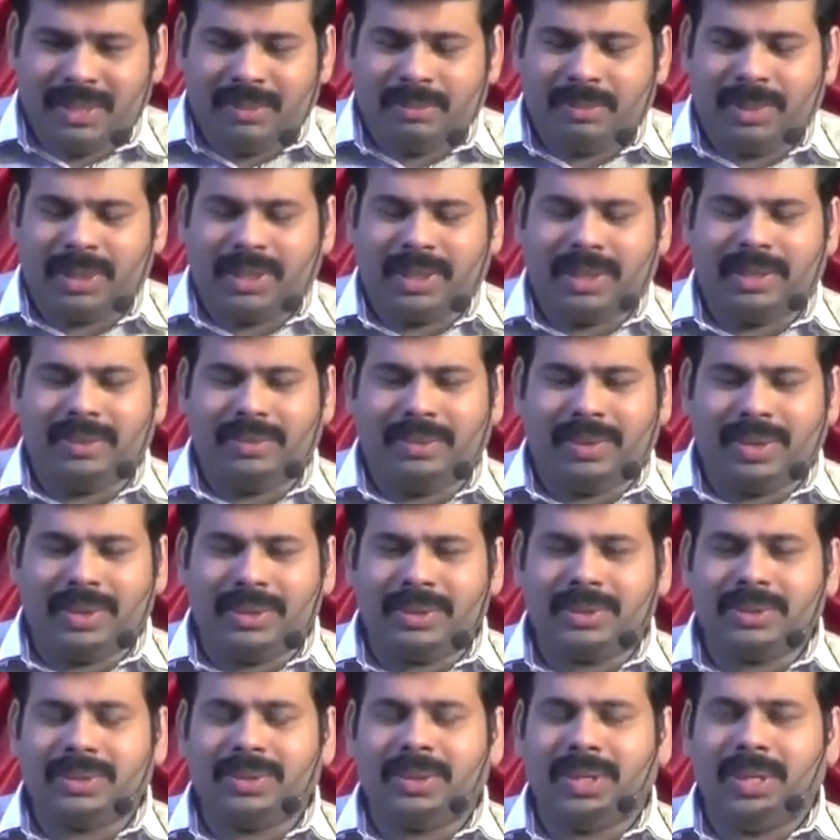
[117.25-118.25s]
But I
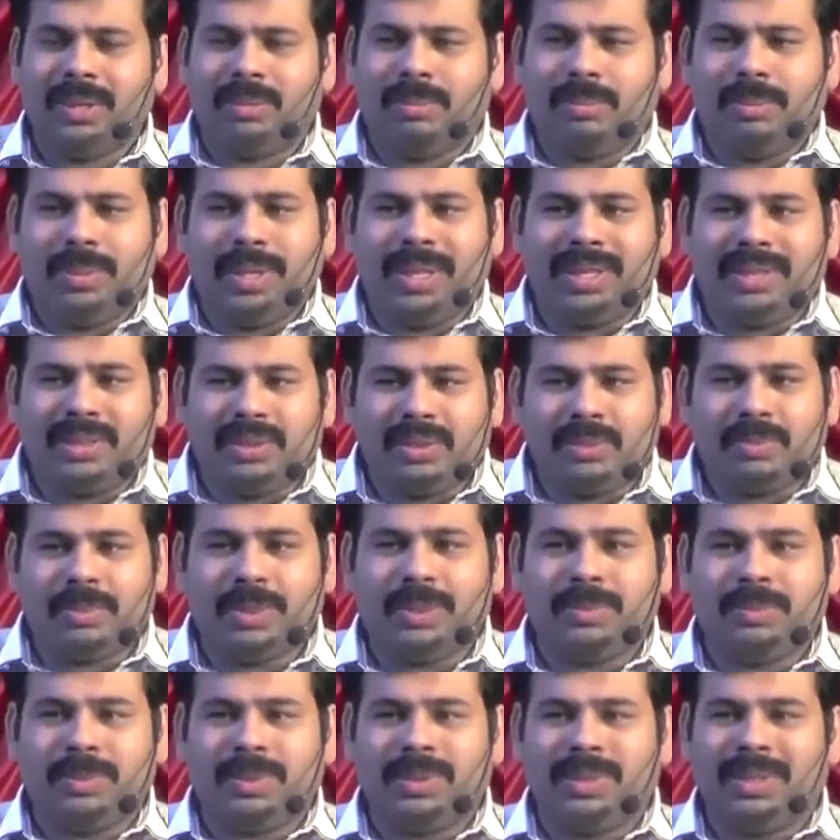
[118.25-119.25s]
want to make you
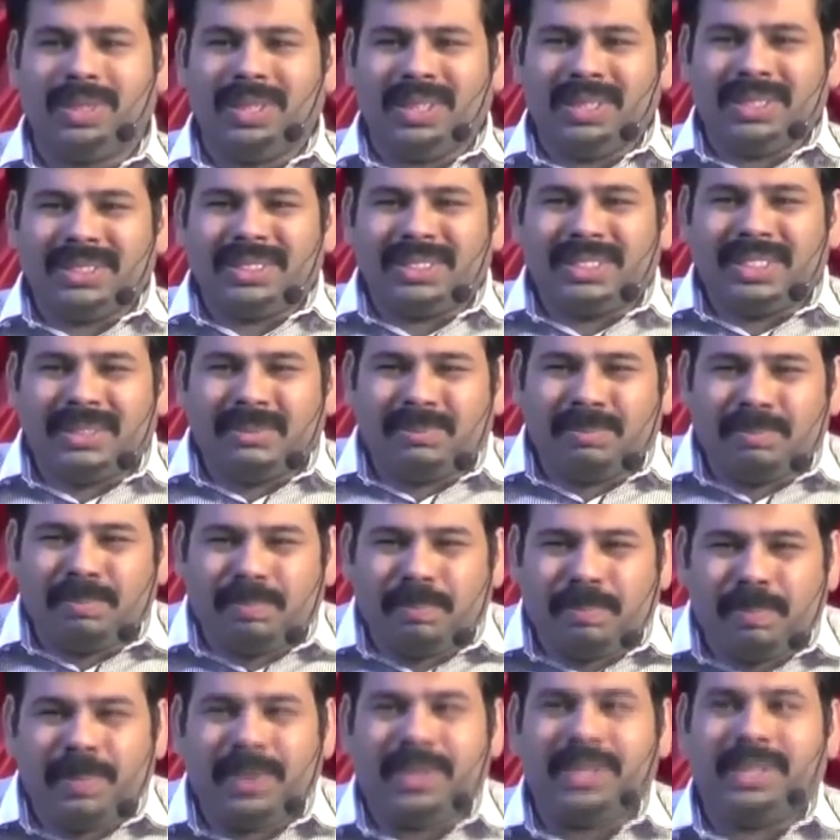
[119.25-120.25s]
people
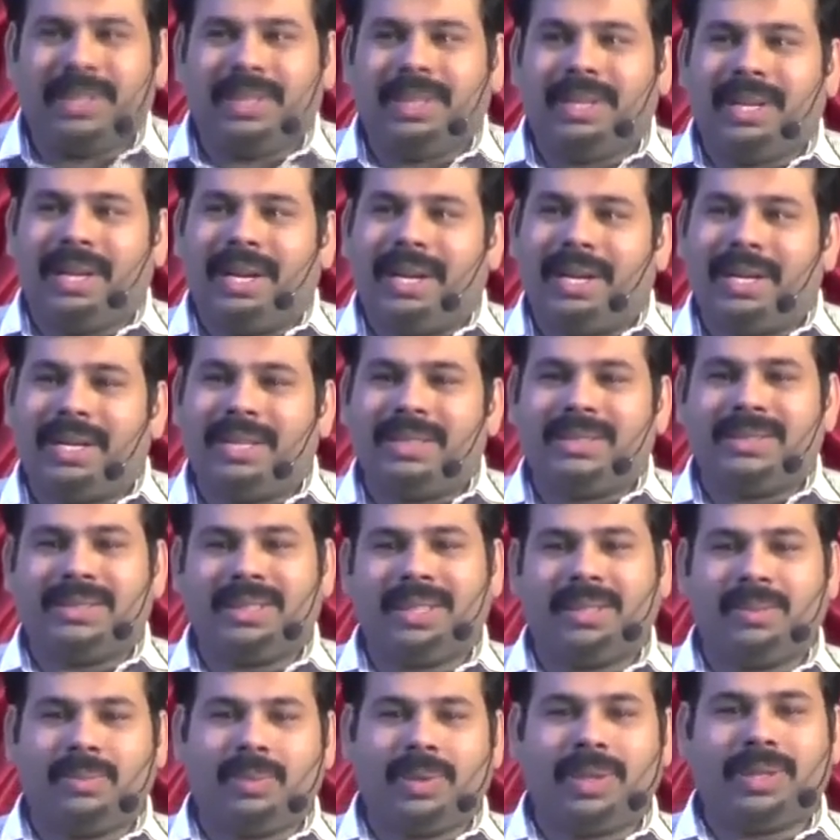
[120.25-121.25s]
simply
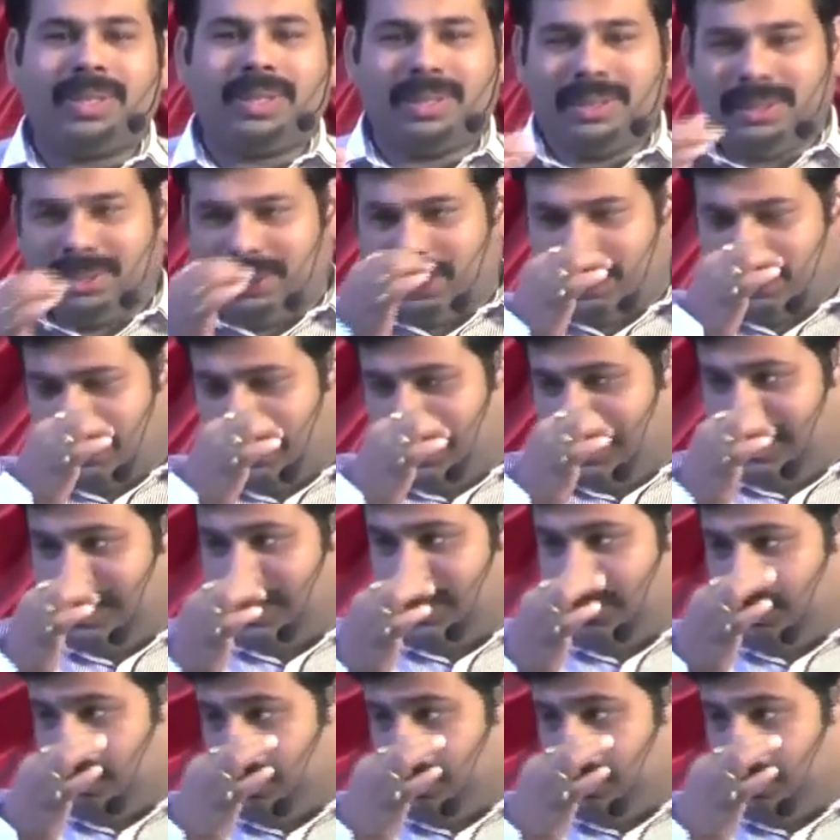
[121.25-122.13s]
understand what is testing.